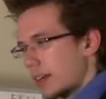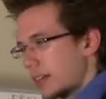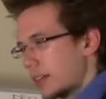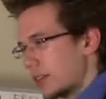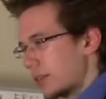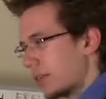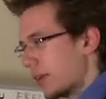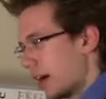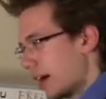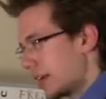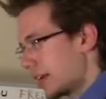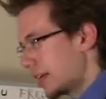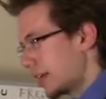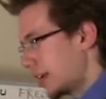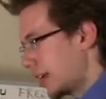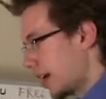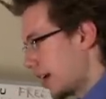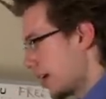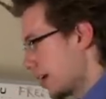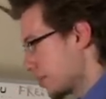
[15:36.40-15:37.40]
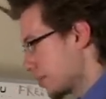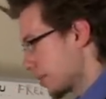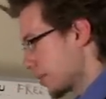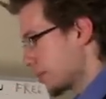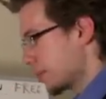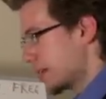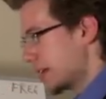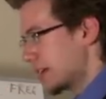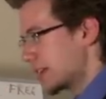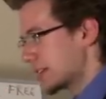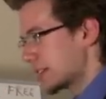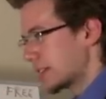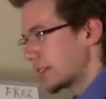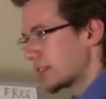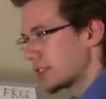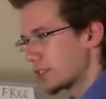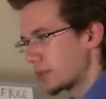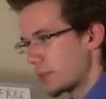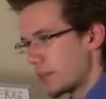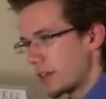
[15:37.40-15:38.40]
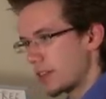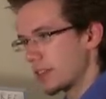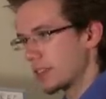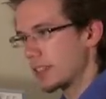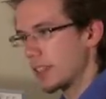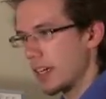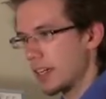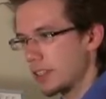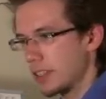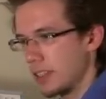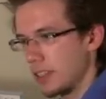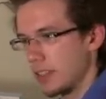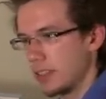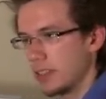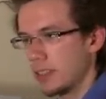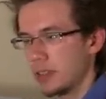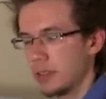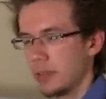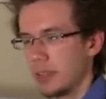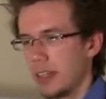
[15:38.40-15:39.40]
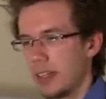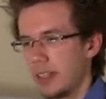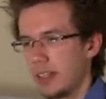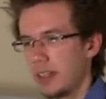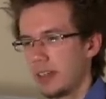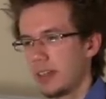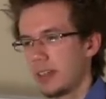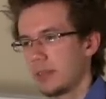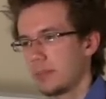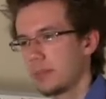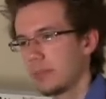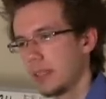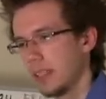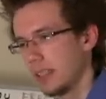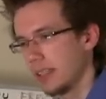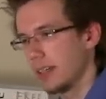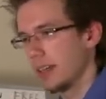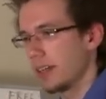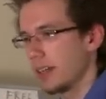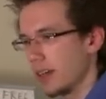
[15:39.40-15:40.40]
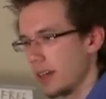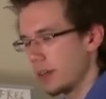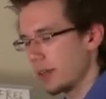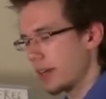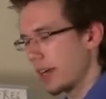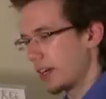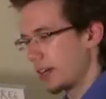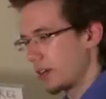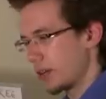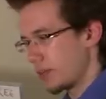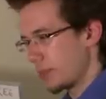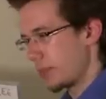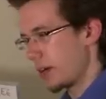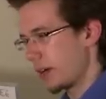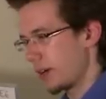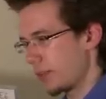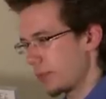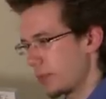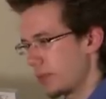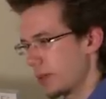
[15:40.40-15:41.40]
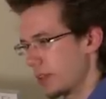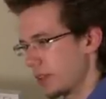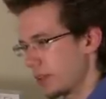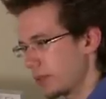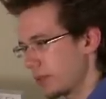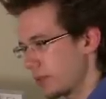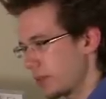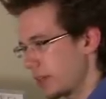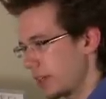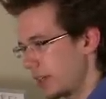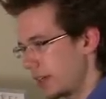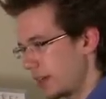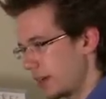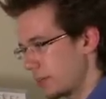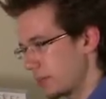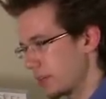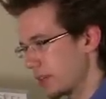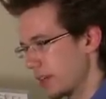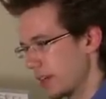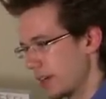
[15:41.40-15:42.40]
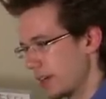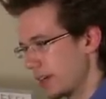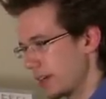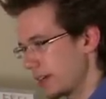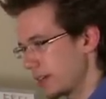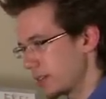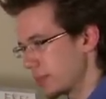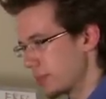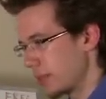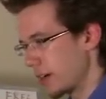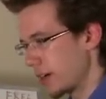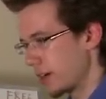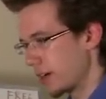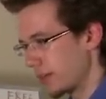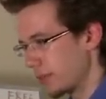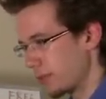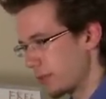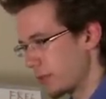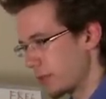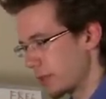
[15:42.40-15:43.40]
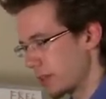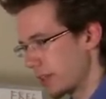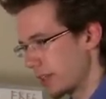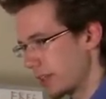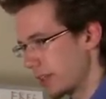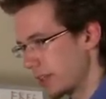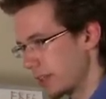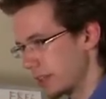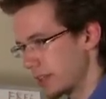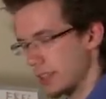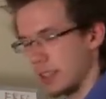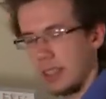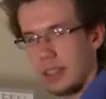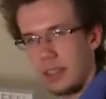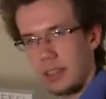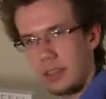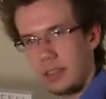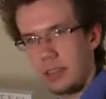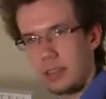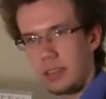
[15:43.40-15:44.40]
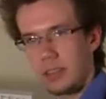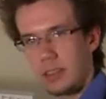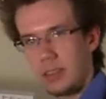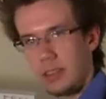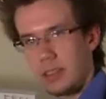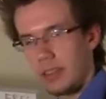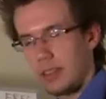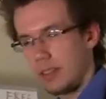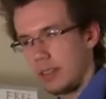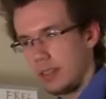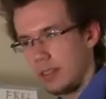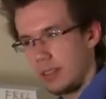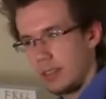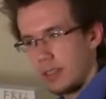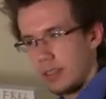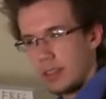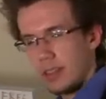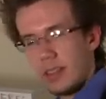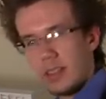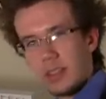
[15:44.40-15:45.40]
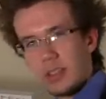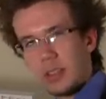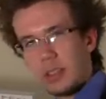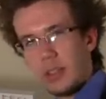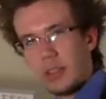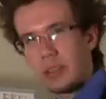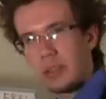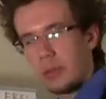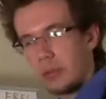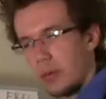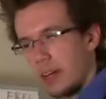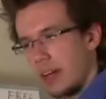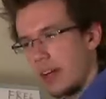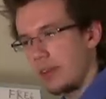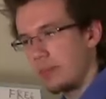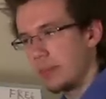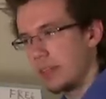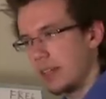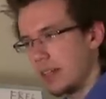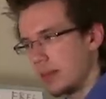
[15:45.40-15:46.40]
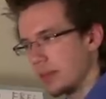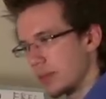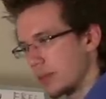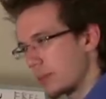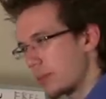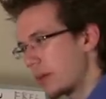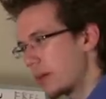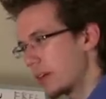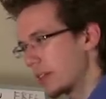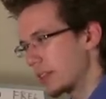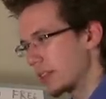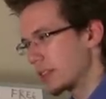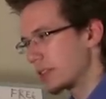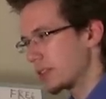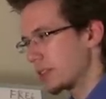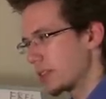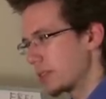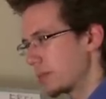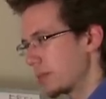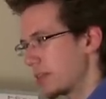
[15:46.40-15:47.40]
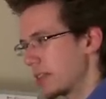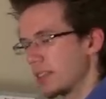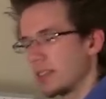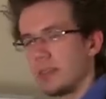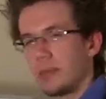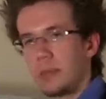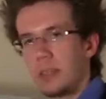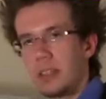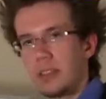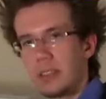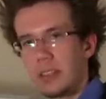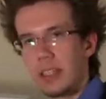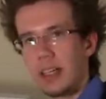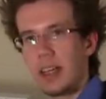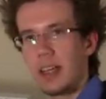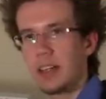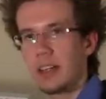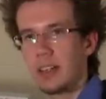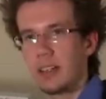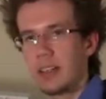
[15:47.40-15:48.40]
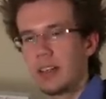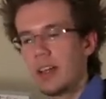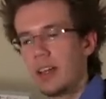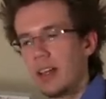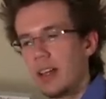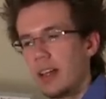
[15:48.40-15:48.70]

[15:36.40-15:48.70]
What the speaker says: dividing up the piece into small sections so that you can be like, okay, go to bar 43 and play to bar 46. So it's a way of being able to point to a certain piece of music and